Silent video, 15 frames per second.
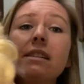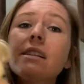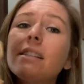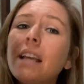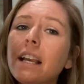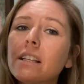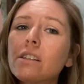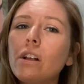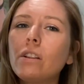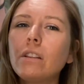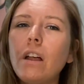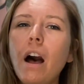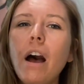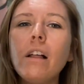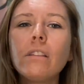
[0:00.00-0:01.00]
It takes a
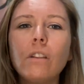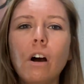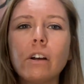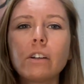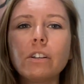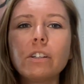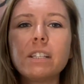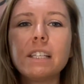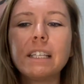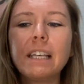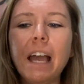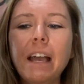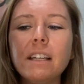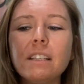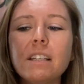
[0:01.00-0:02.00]
lot longer to
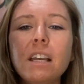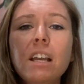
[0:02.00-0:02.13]
get